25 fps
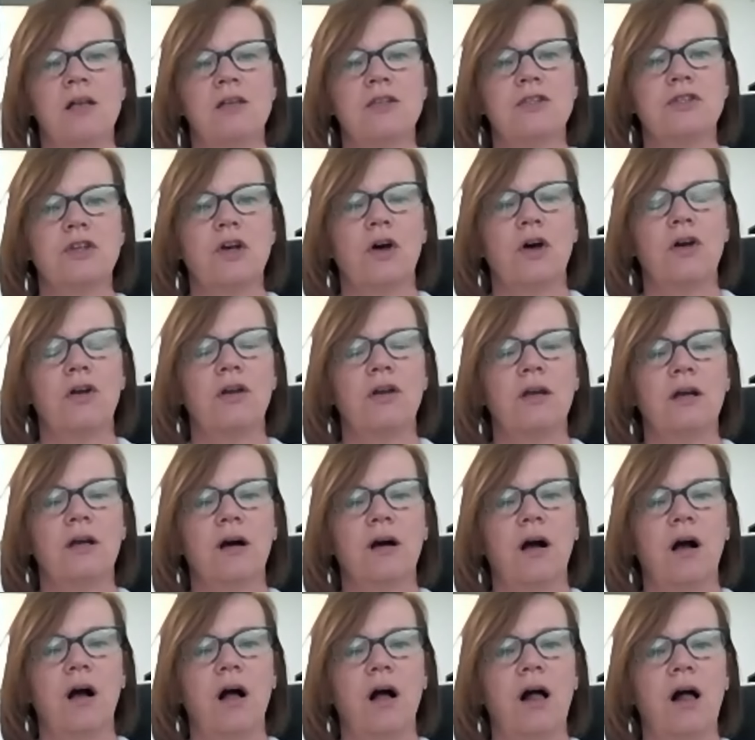So
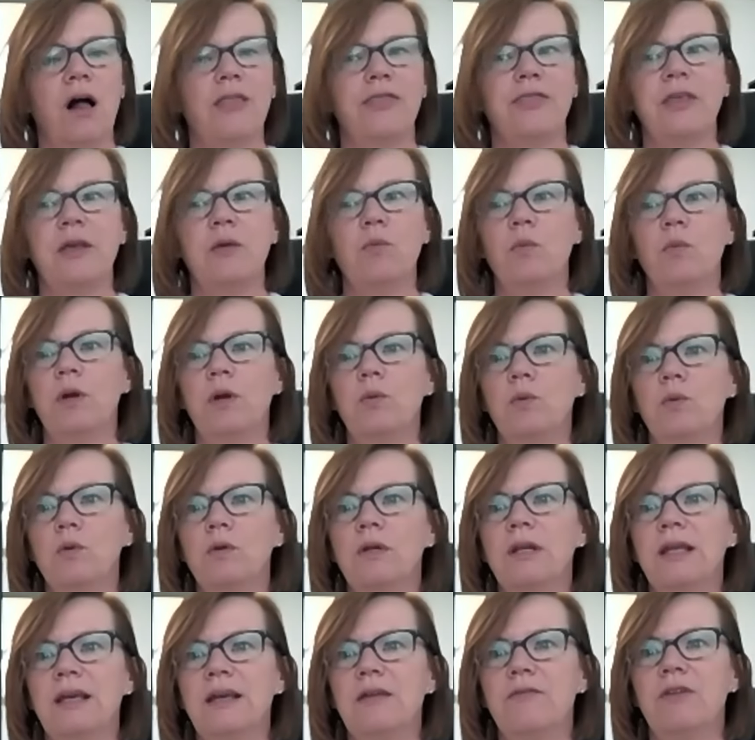I think we
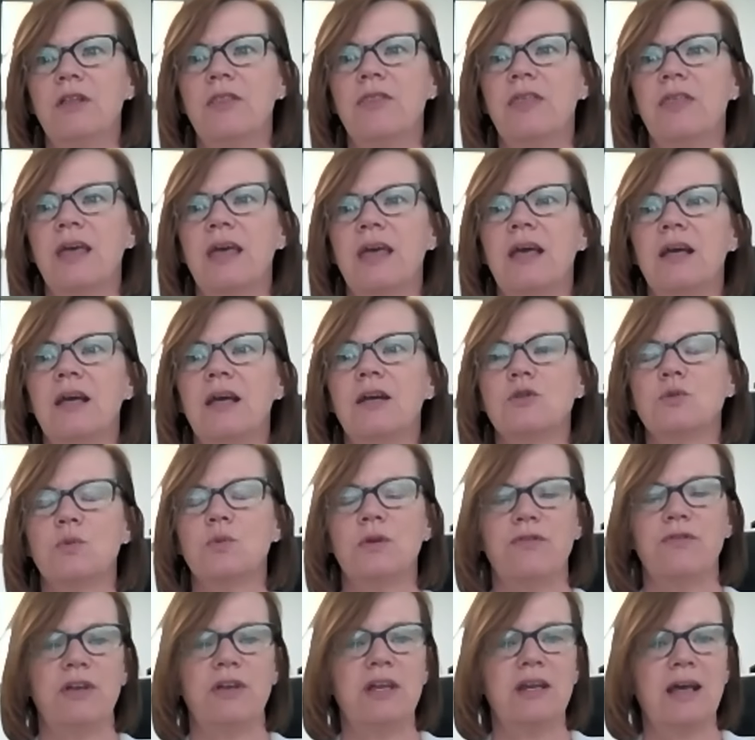will leave it there because
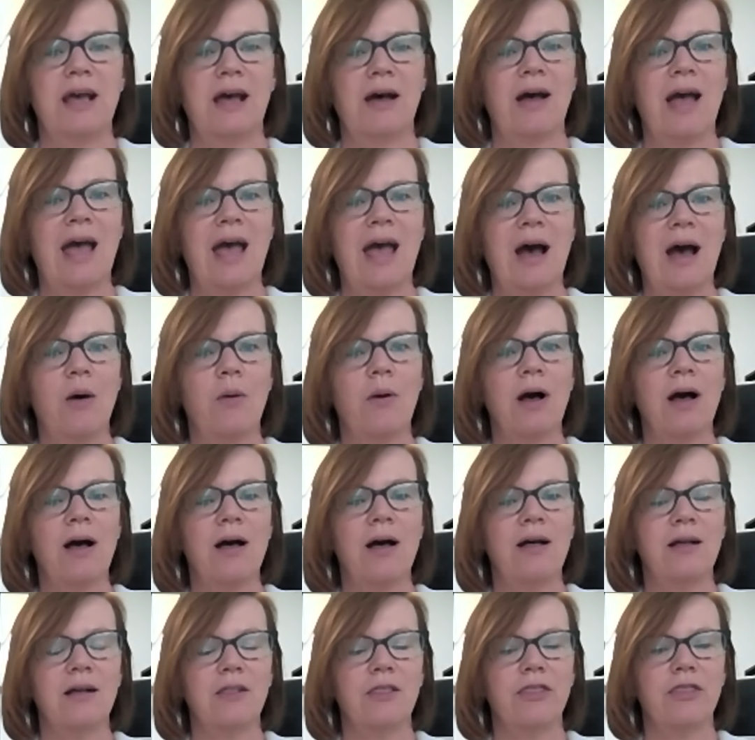we've hit our
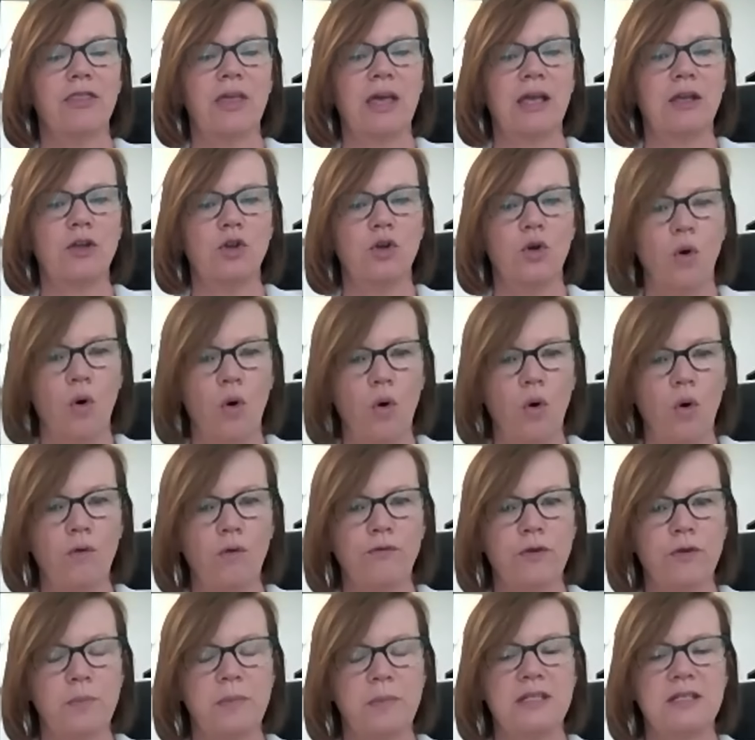hour. Thank you all
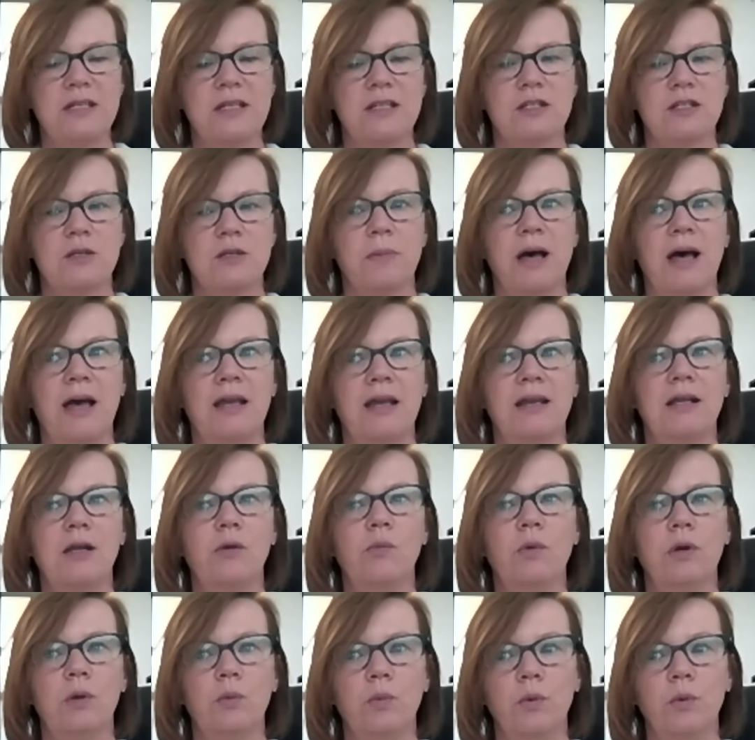for
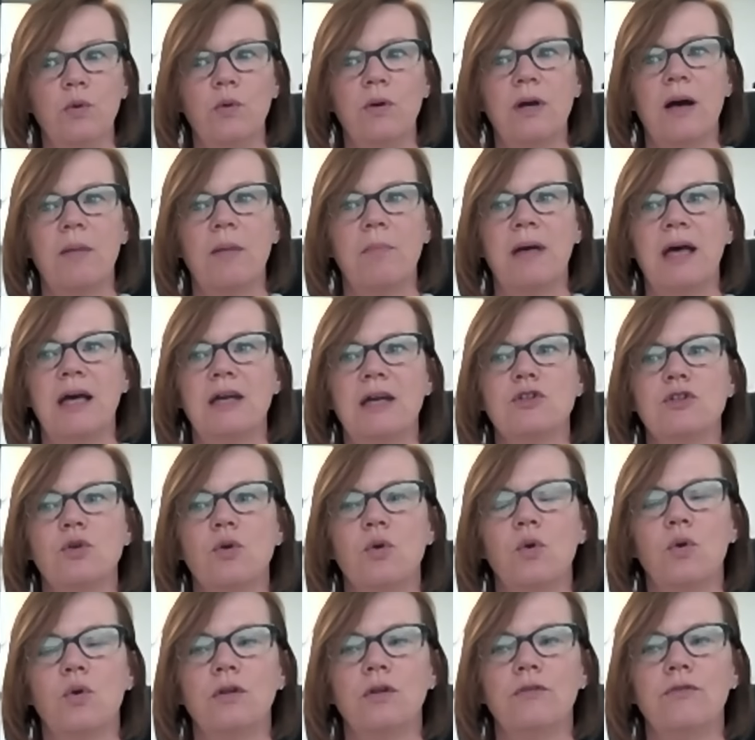participating. We will come back to
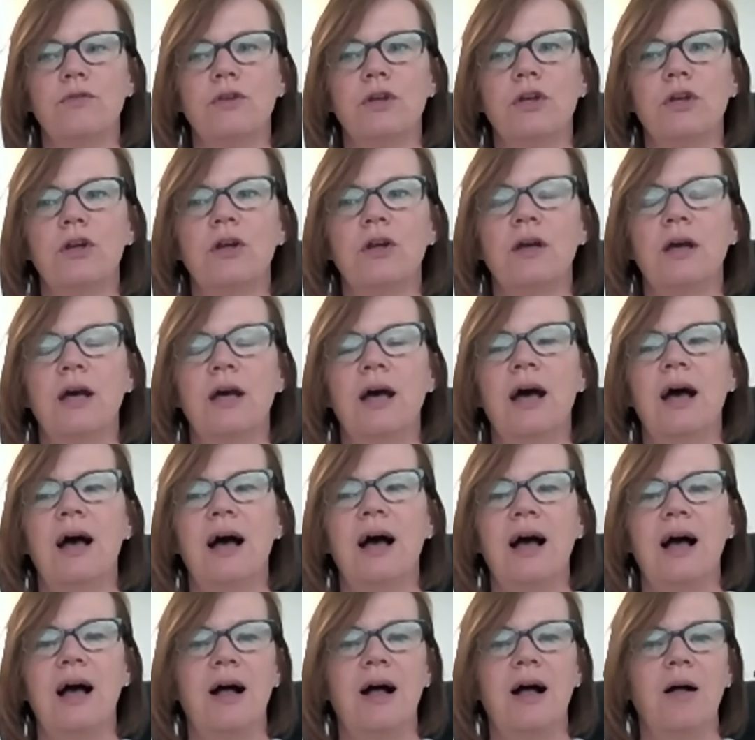all of you,
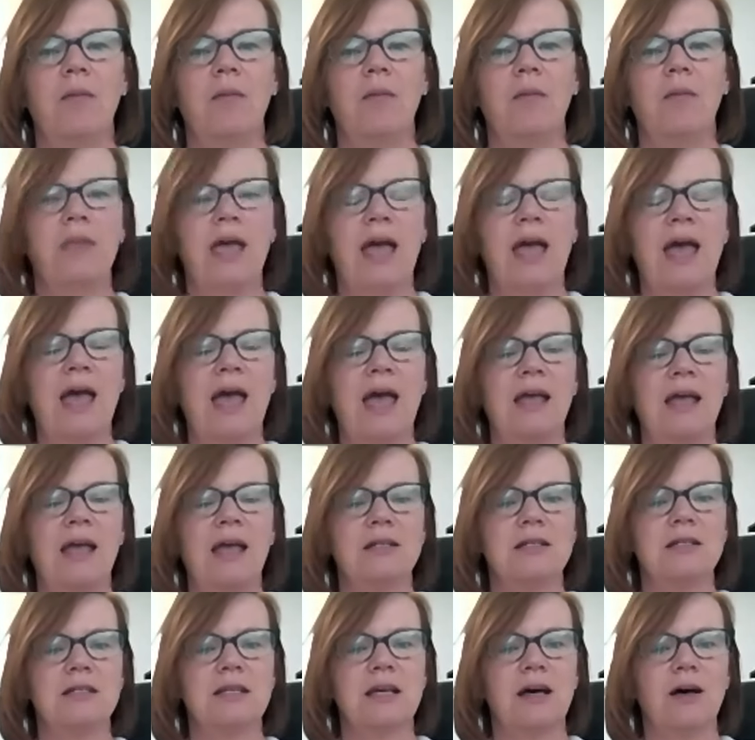
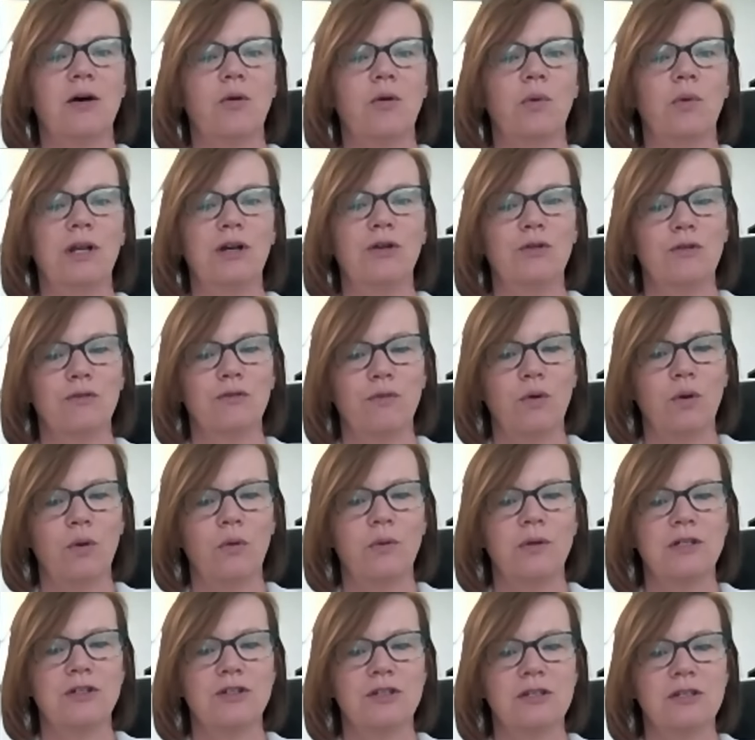and we look
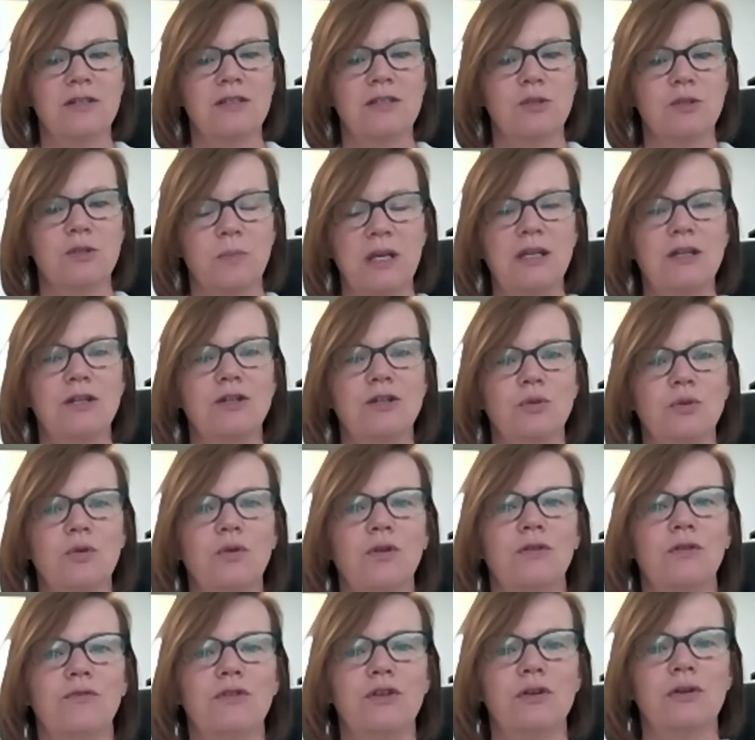forward to speaking to
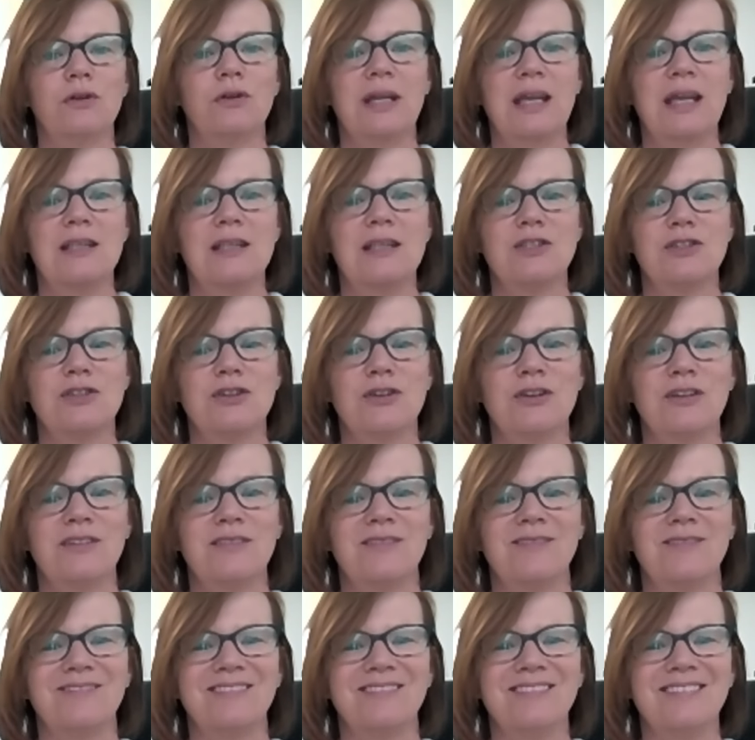all of you again
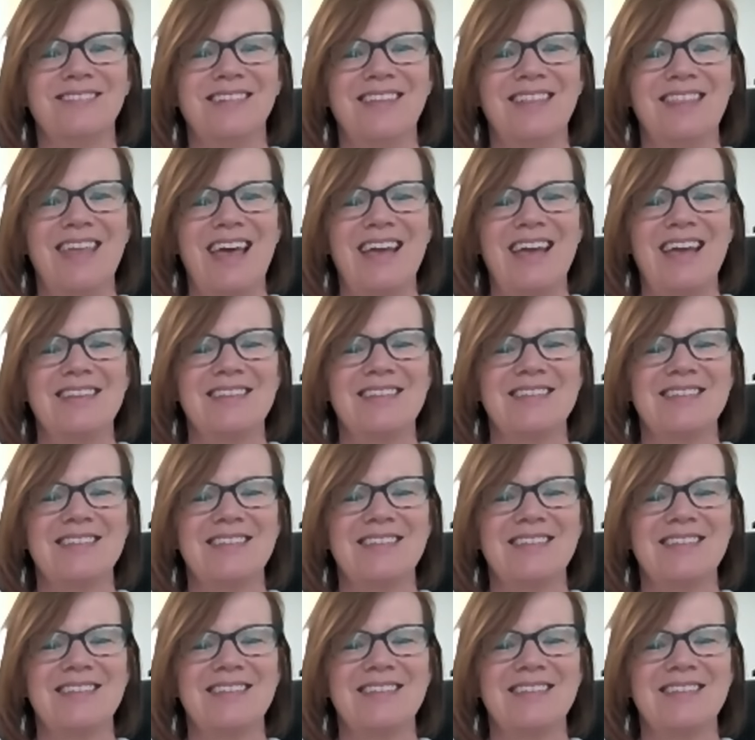soon. Thanks.